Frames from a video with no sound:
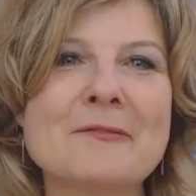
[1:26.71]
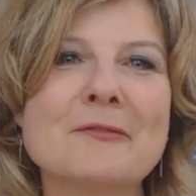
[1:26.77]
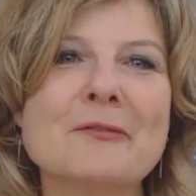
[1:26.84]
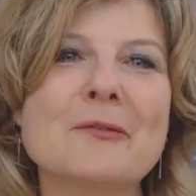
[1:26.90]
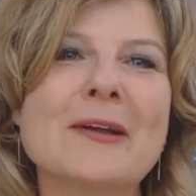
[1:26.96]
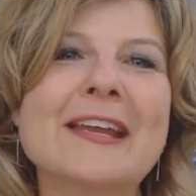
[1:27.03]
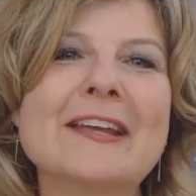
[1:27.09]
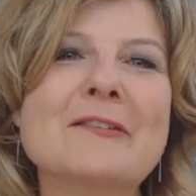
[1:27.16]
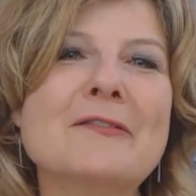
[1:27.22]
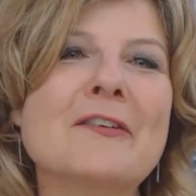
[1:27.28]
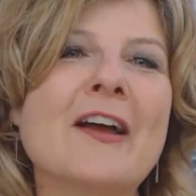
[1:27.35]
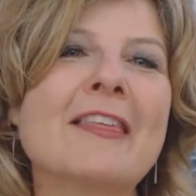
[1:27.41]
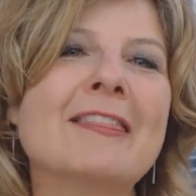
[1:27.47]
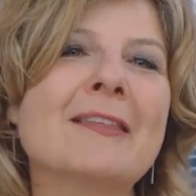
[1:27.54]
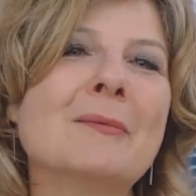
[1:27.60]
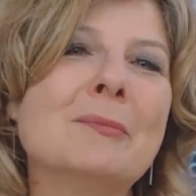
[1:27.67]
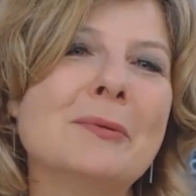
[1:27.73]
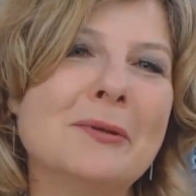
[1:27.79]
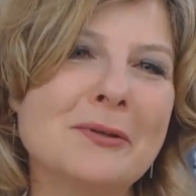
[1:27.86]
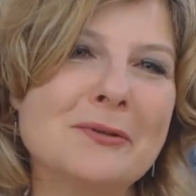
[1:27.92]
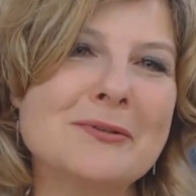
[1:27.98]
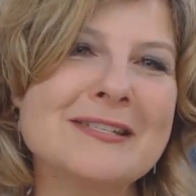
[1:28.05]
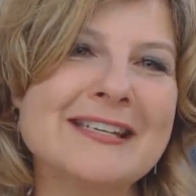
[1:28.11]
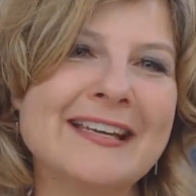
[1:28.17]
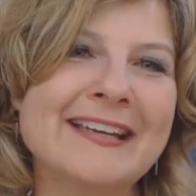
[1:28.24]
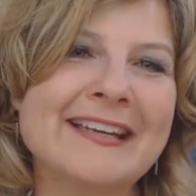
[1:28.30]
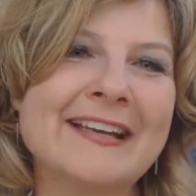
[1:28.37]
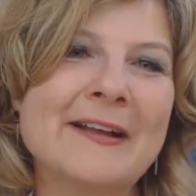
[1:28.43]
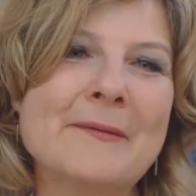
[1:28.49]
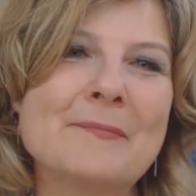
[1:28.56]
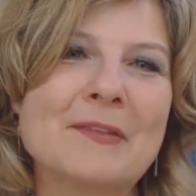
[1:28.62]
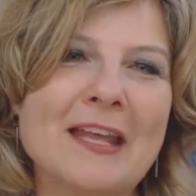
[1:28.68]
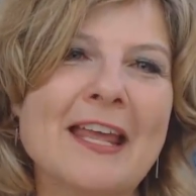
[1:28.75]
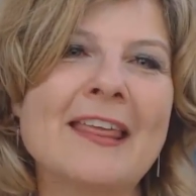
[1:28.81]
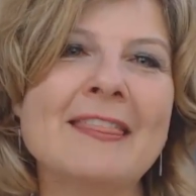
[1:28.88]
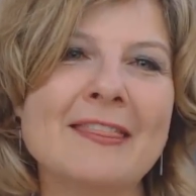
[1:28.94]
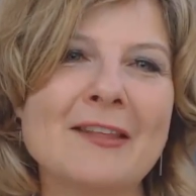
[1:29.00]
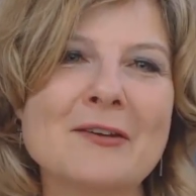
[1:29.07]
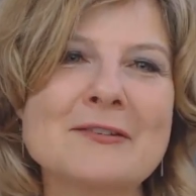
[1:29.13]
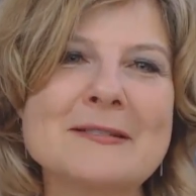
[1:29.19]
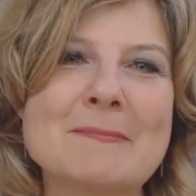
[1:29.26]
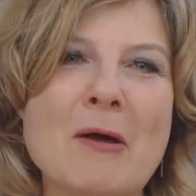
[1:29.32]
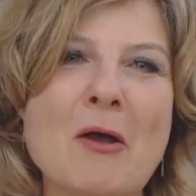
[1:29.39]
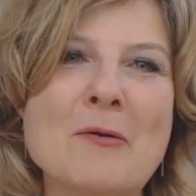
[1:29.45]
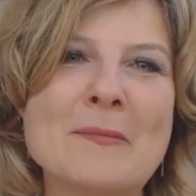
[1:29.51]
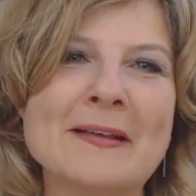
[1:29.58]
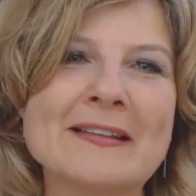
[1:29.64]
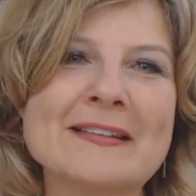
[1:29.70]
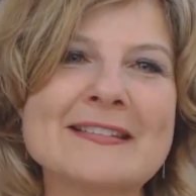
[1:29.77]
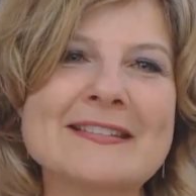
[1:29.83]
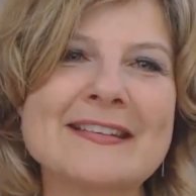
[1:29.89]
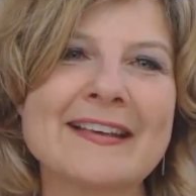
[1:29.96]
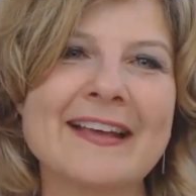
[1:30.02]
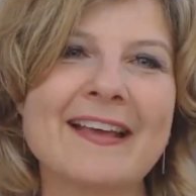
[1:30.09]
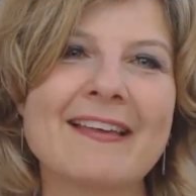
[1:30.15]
If we can find the beauty in those moments,